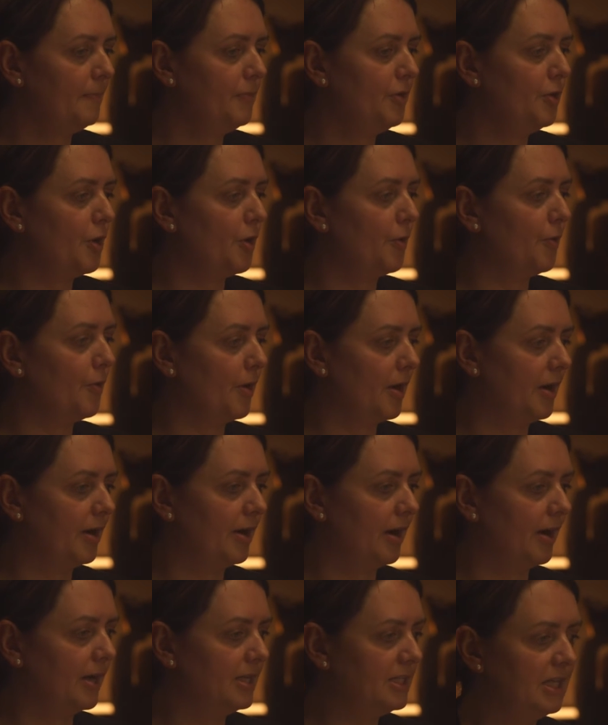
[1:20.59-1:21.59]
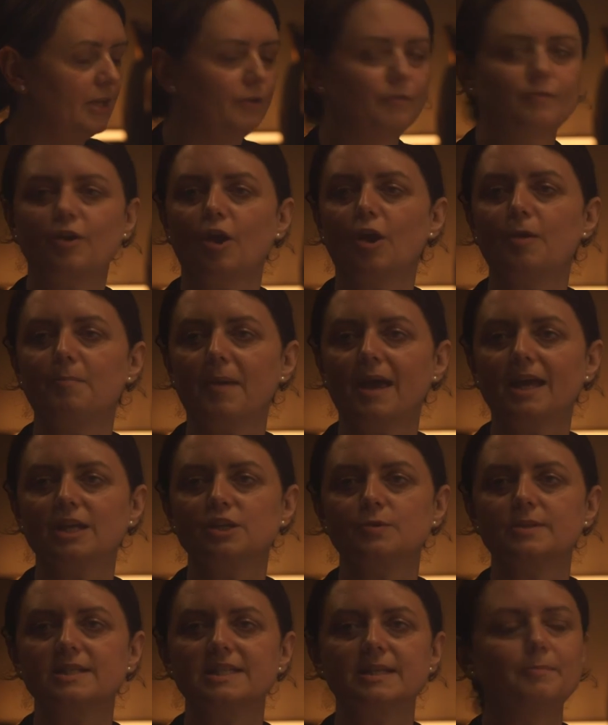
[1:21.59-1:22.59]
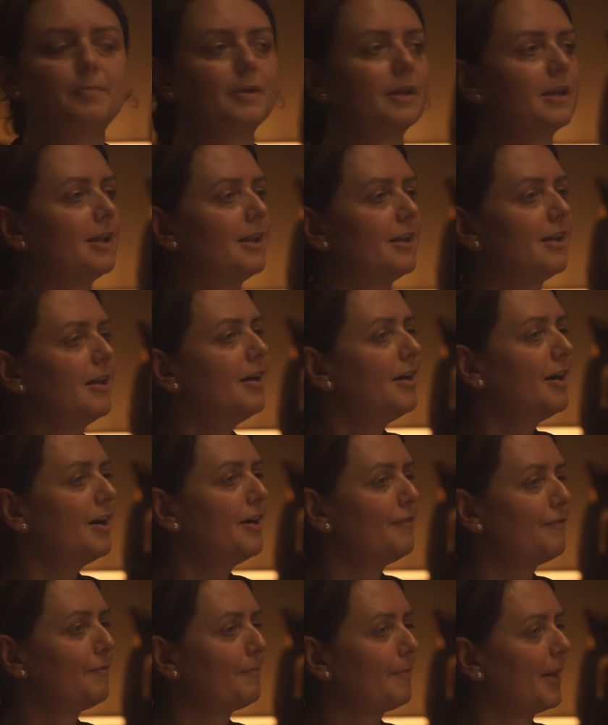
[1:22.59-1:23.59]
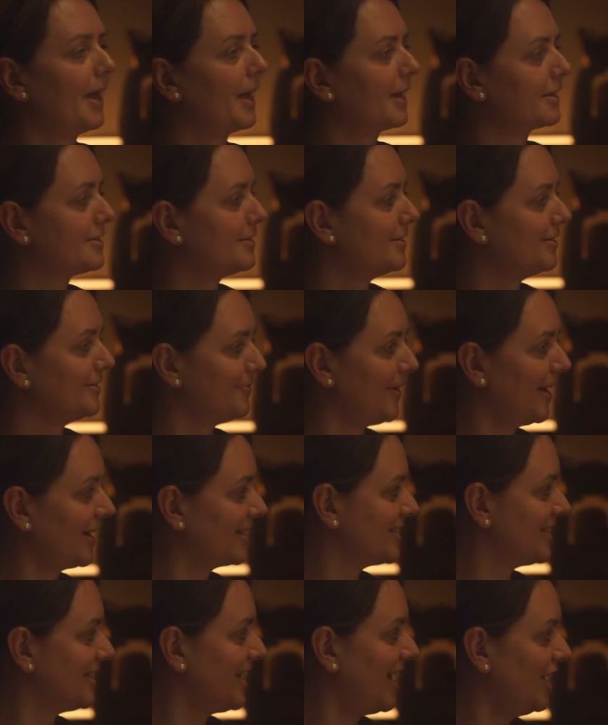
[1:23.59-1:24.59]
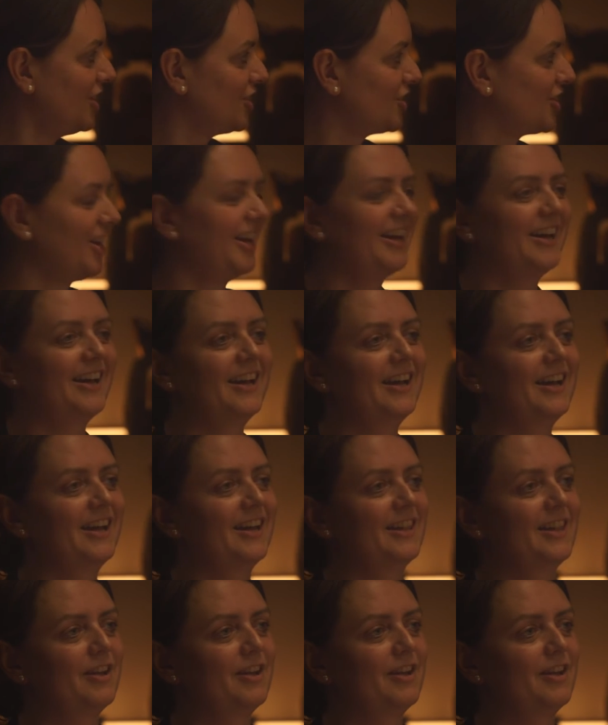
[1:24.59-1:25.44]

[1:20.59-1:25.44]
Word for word: you know, idea of going back to a simpler life, back to back to nature.